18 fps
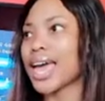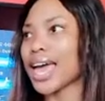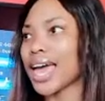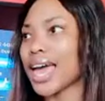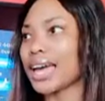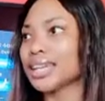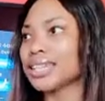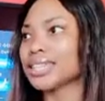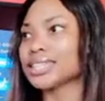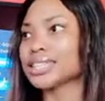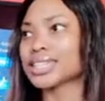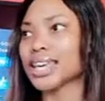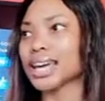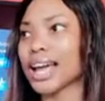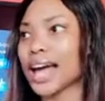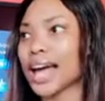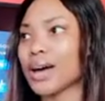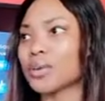and
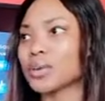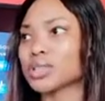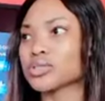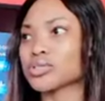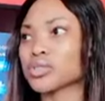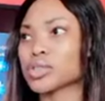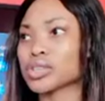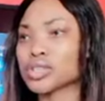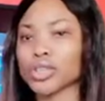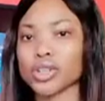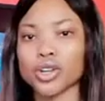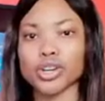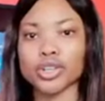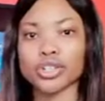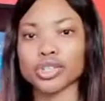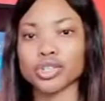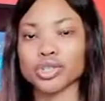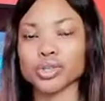the guy was forcing
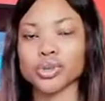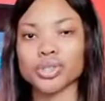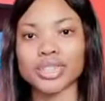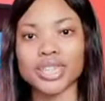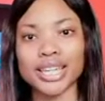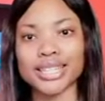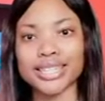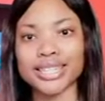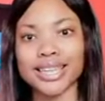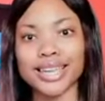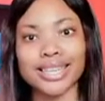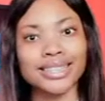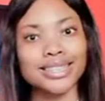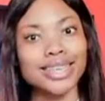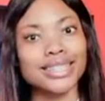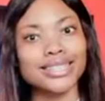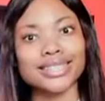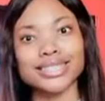her to do things
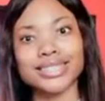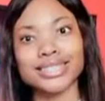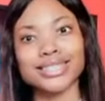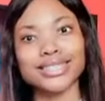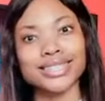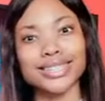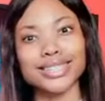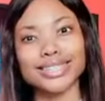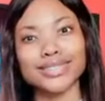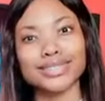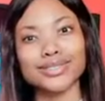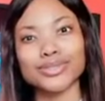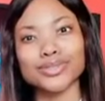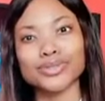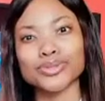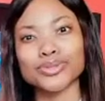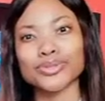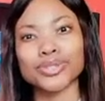that she
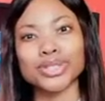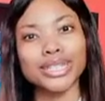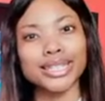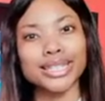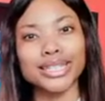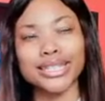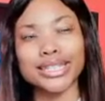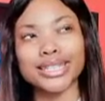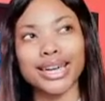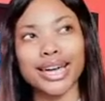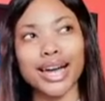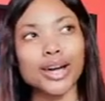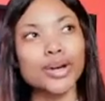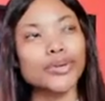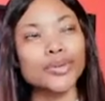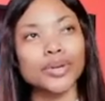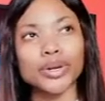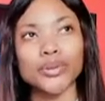didn't really
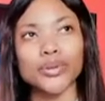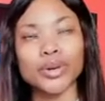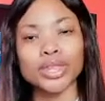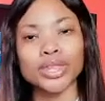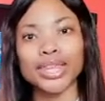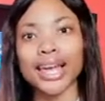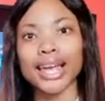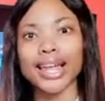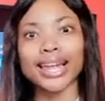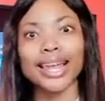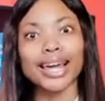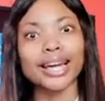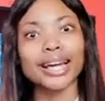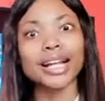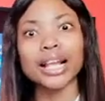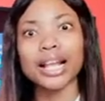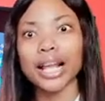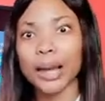agree with,
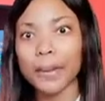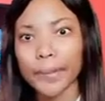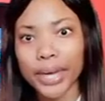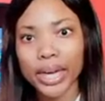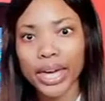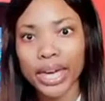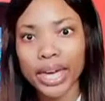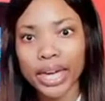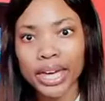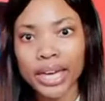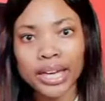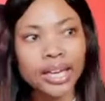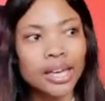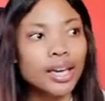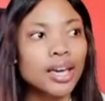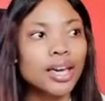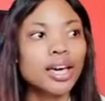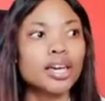like
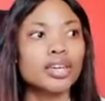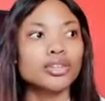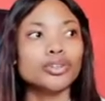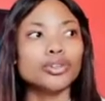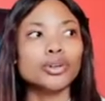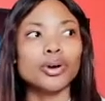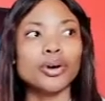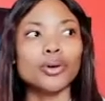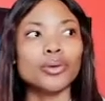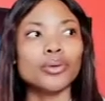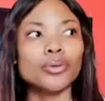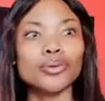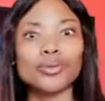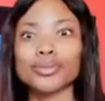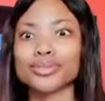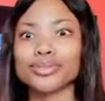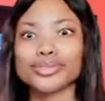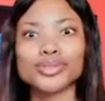clubbing, you
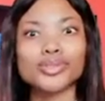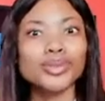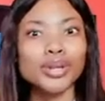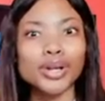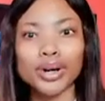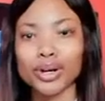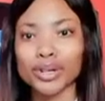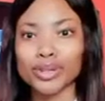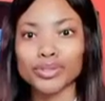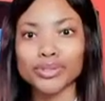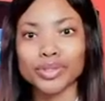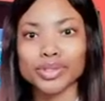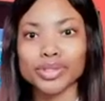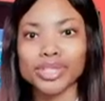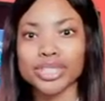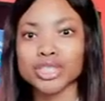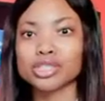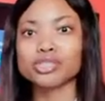know, doing all of
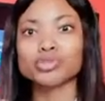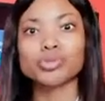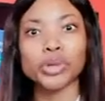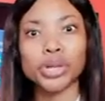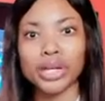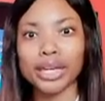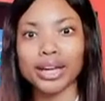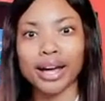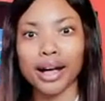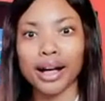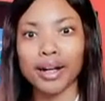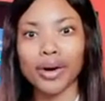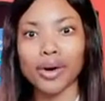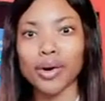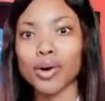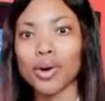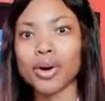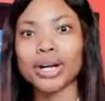those things, drinking
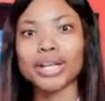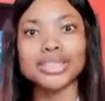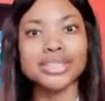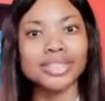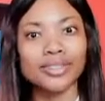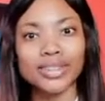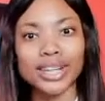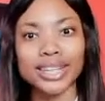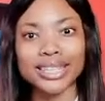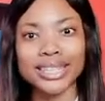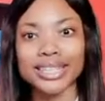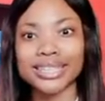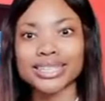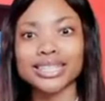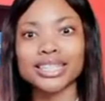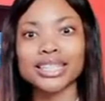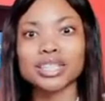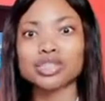alcohol and stuff like that.
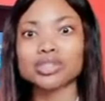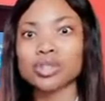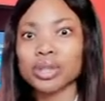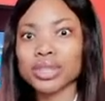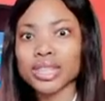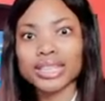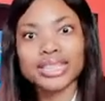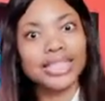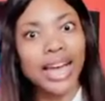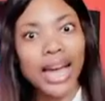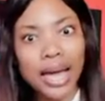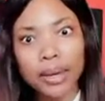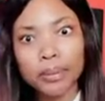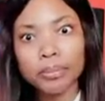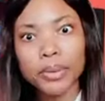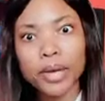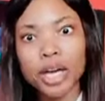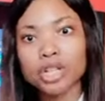She is not the
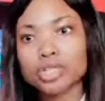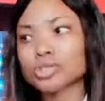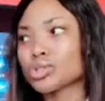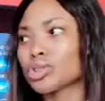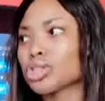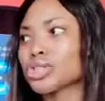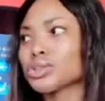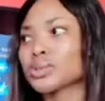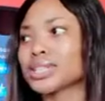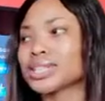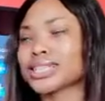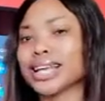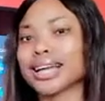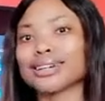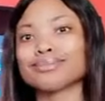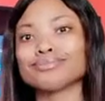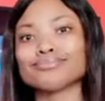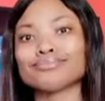type. So she was
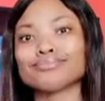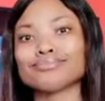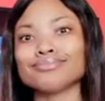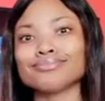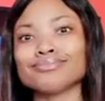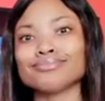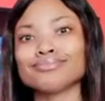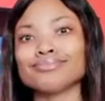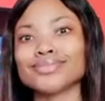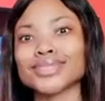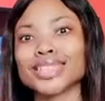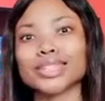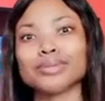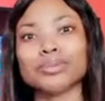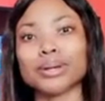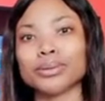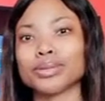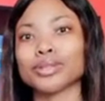like,
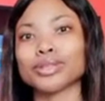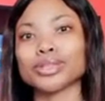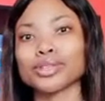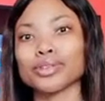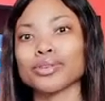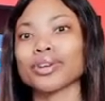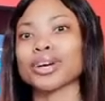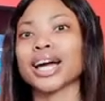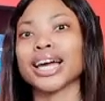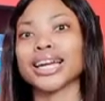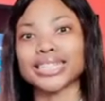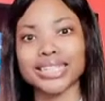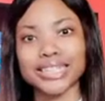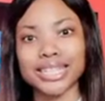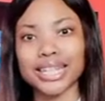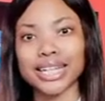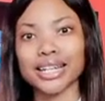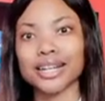maybe it was the wrong
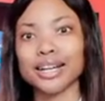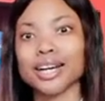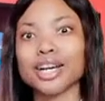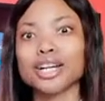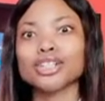idea